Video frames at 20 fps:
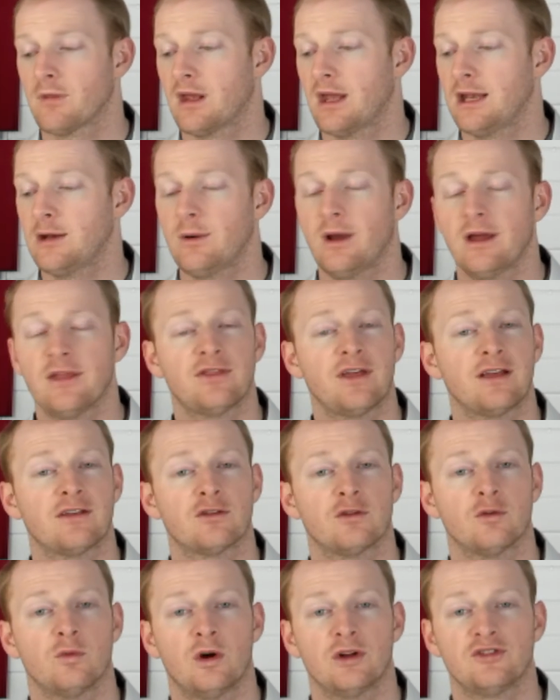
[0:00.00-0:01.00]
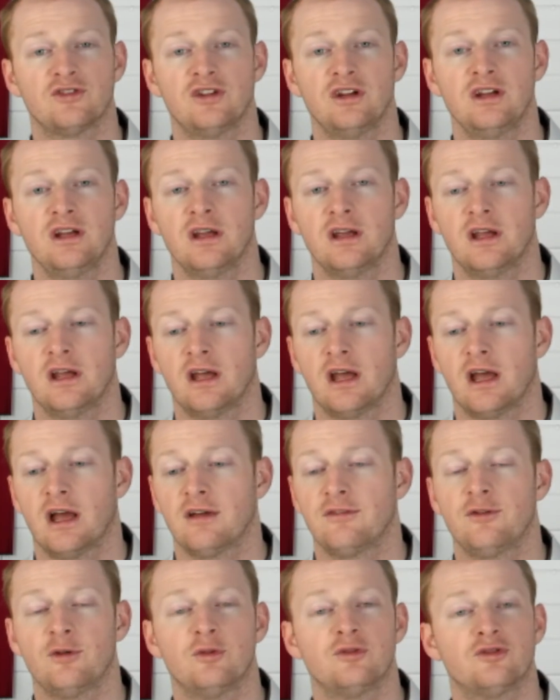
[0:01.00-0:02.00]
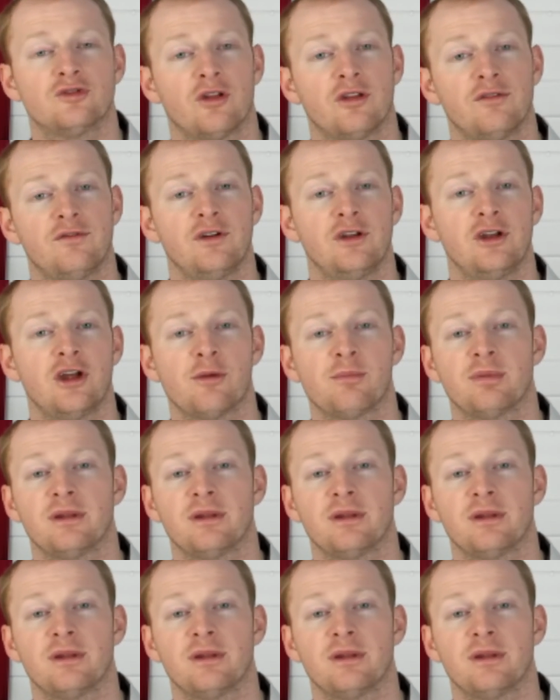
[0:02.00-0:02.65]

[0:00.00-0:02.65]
Anyway, thanks for watching. If you enjoyed the video,